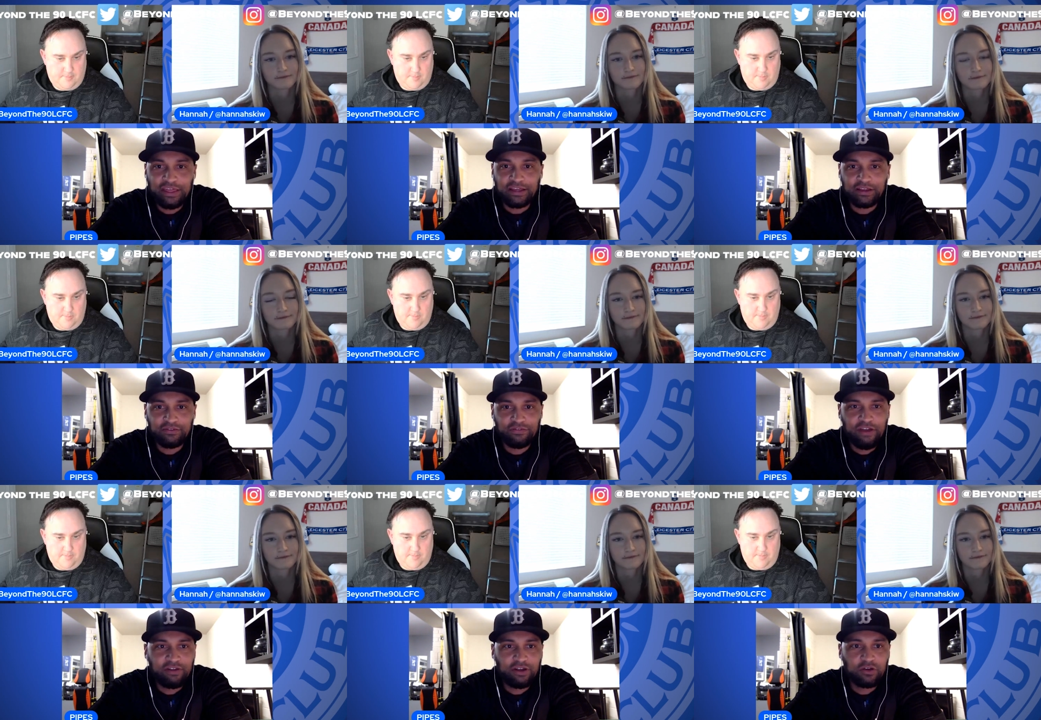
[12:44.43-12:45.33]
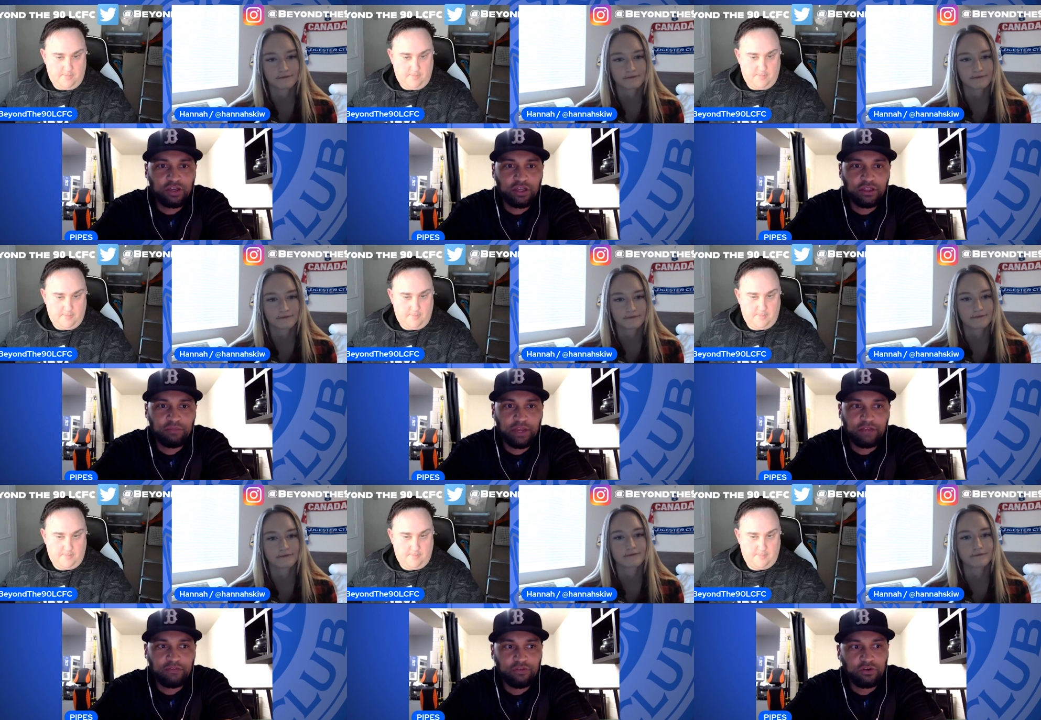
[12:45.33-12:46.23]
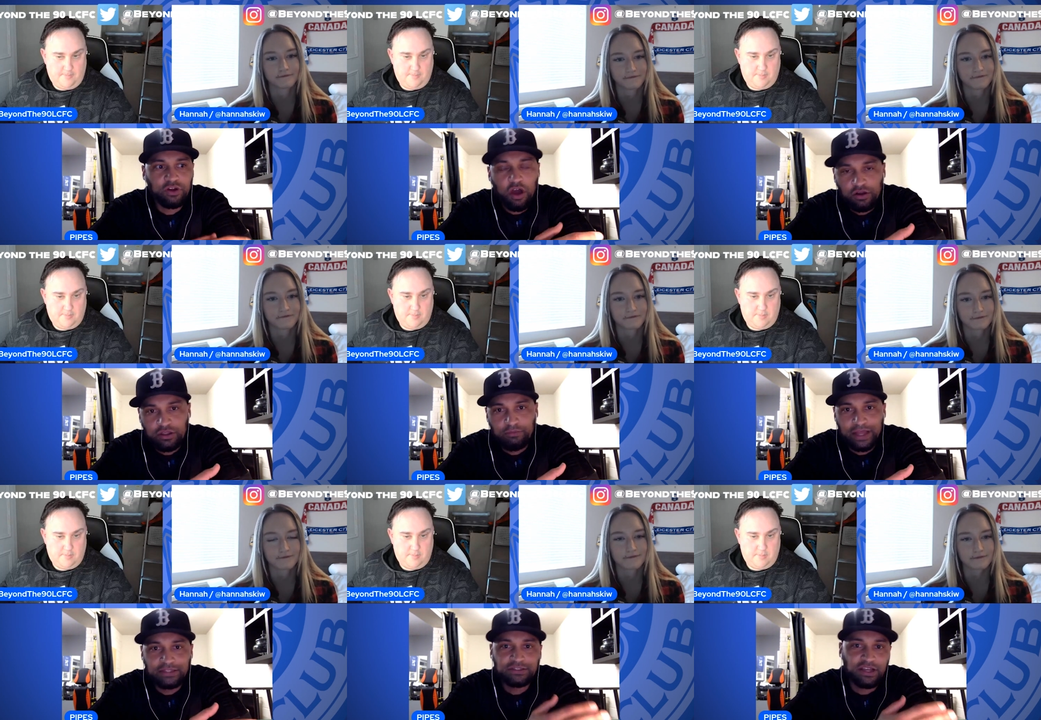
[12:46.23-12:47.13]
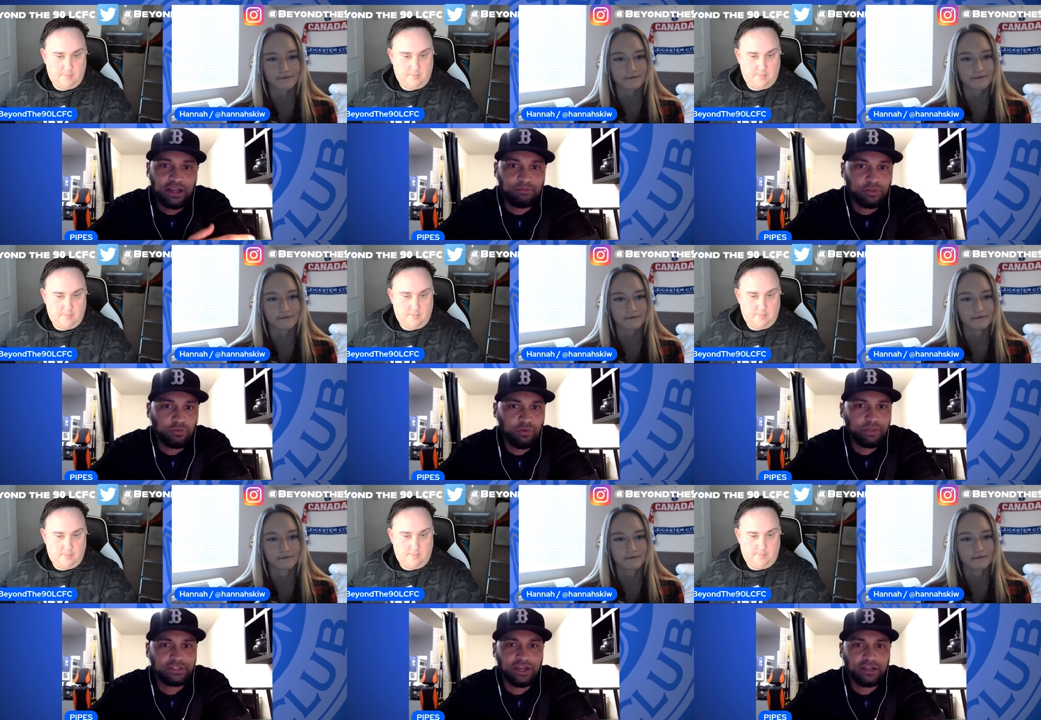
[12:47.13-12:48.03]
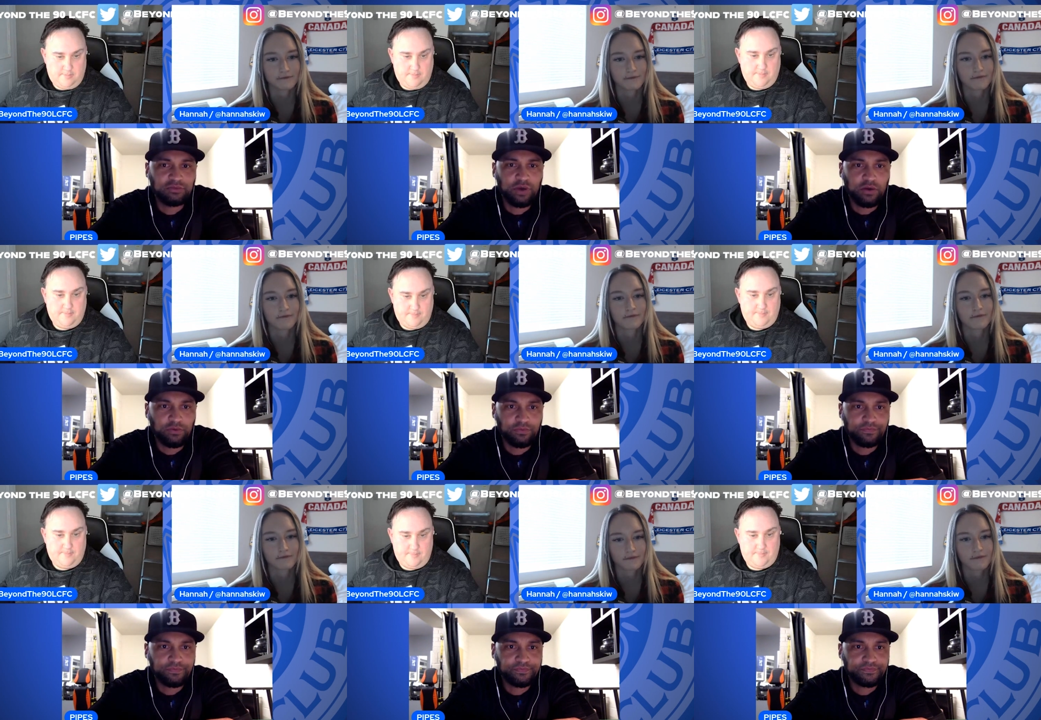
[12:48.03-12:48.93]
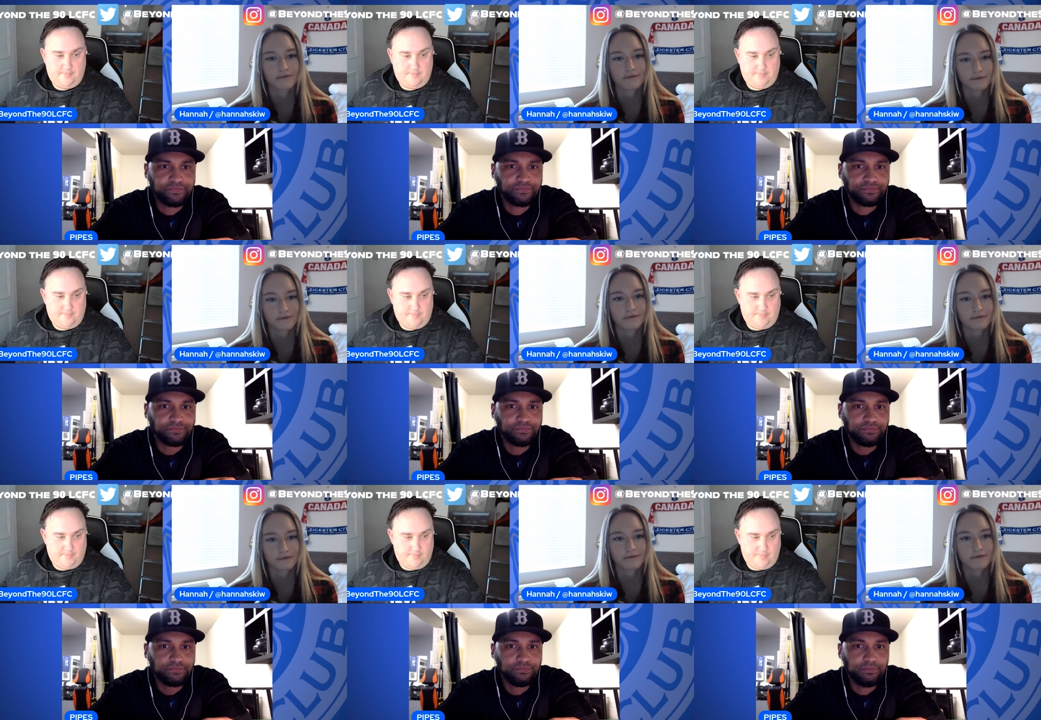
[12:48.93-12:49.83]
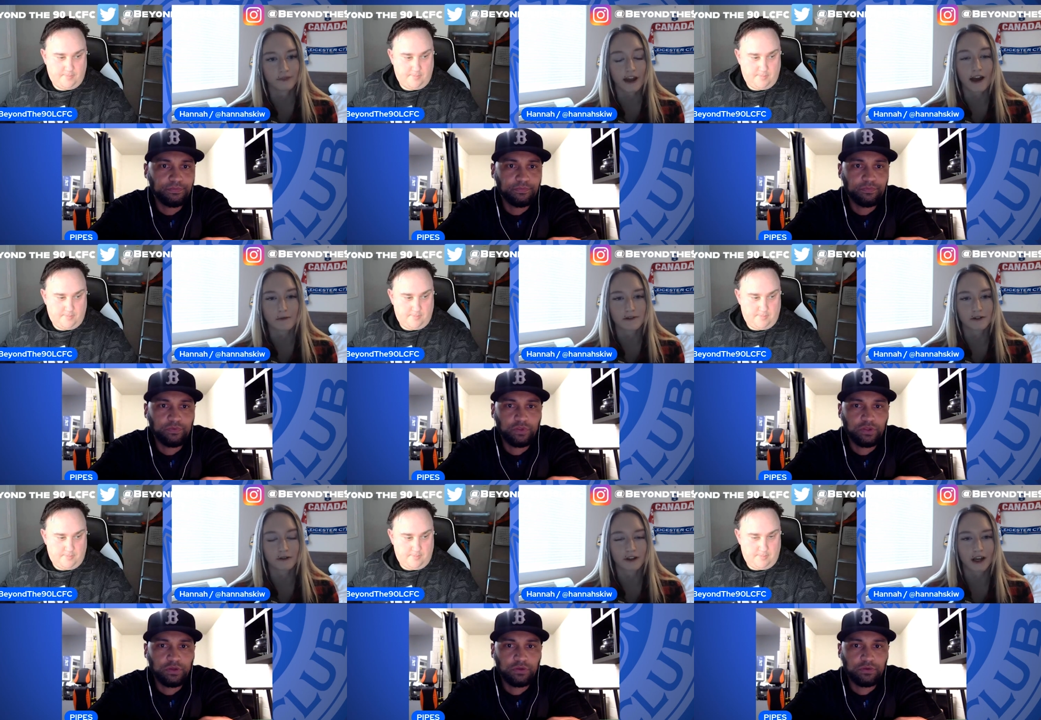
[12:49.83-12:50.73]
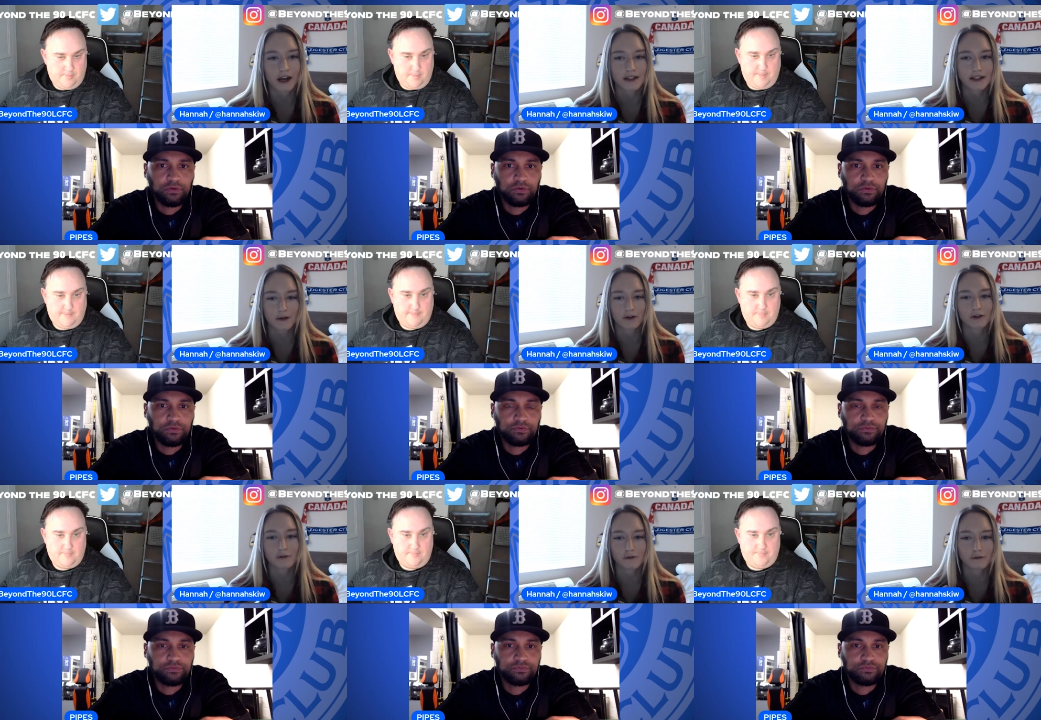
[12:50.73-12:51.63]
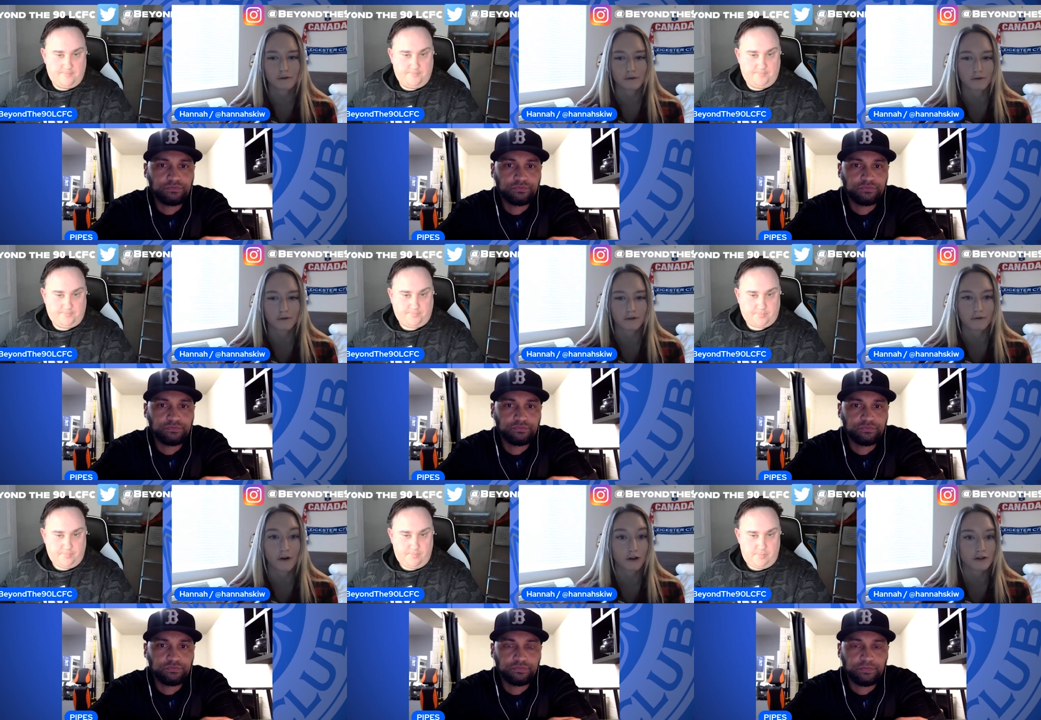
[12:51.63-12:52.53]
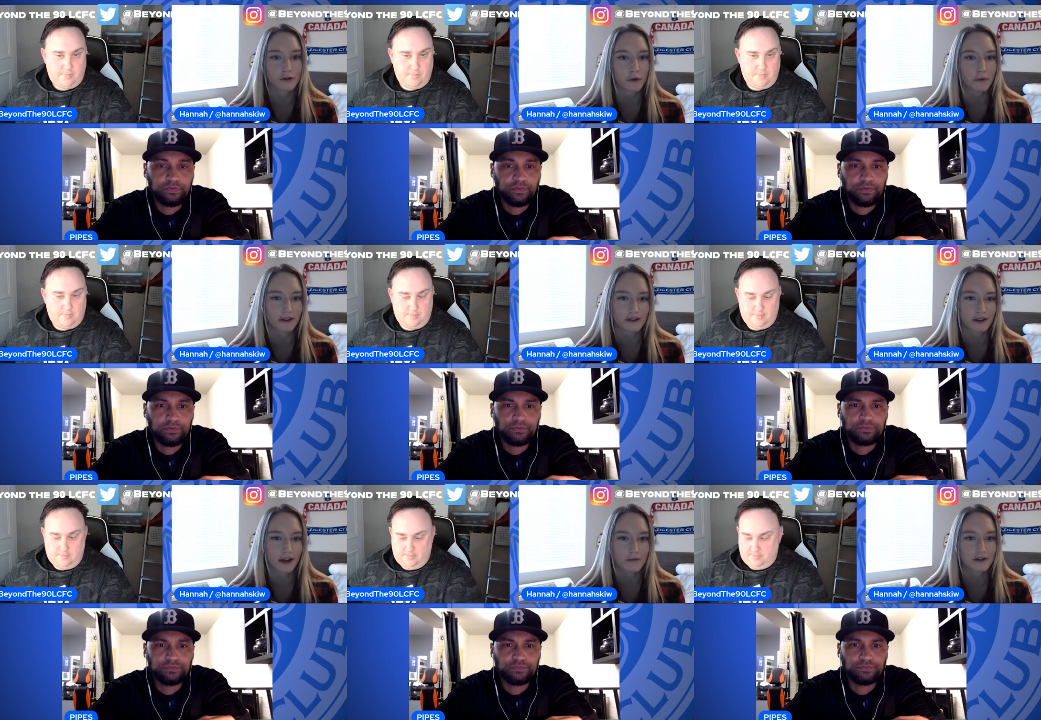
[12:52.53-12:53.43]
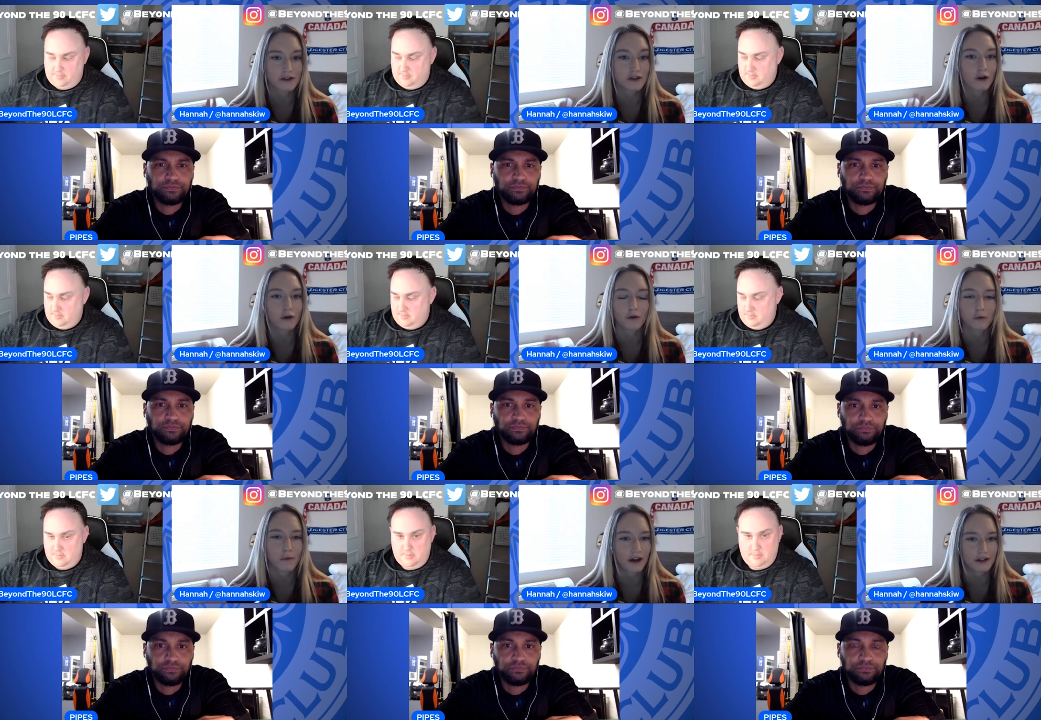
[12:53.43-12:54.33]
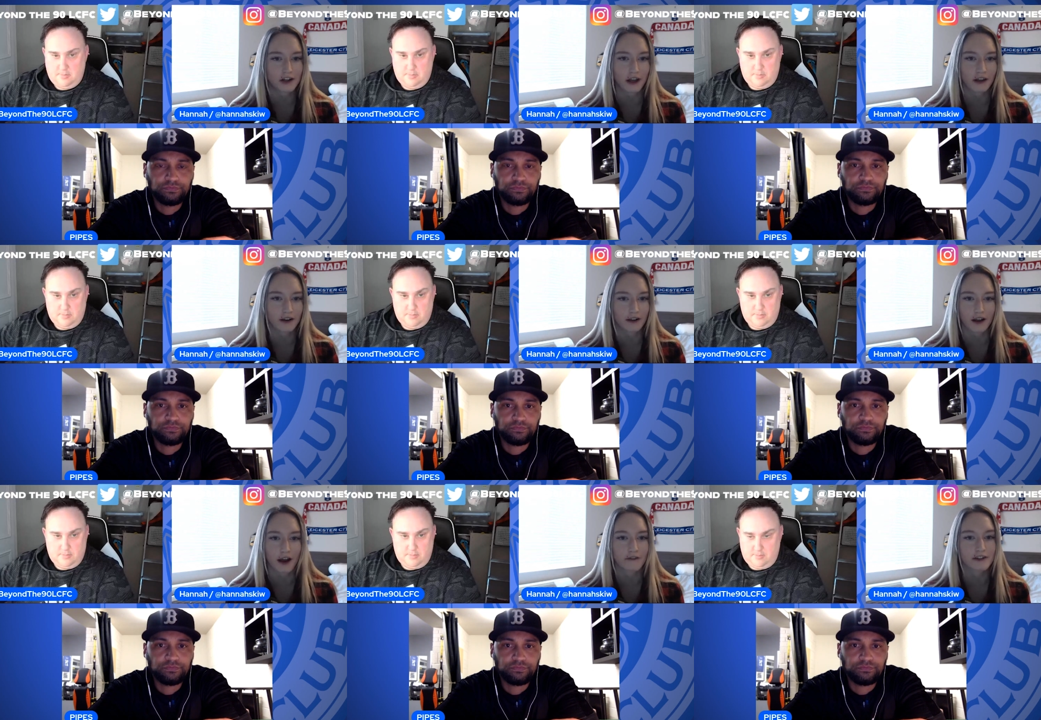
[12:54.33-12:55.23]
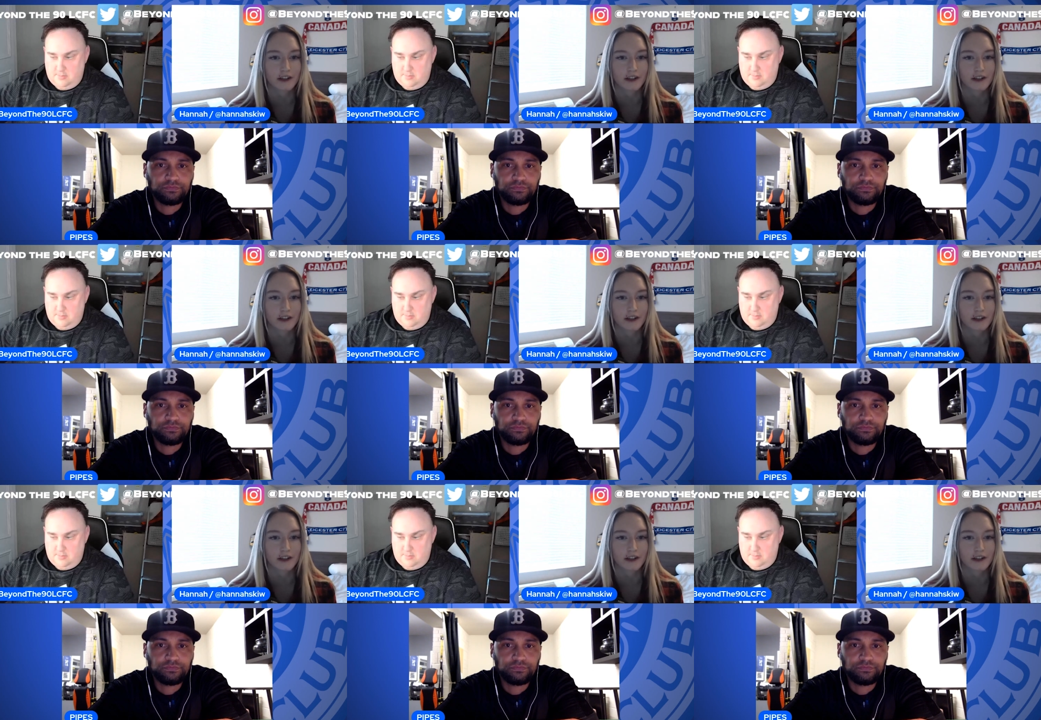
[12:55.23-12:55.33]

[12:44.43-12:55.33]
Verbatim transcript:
Speaker 1: think, very lucky at the minute for not only the men's side but the women's side as well.
Speaker 2: Yeah, absolutely. And as someone who follows the women's game so much, and I've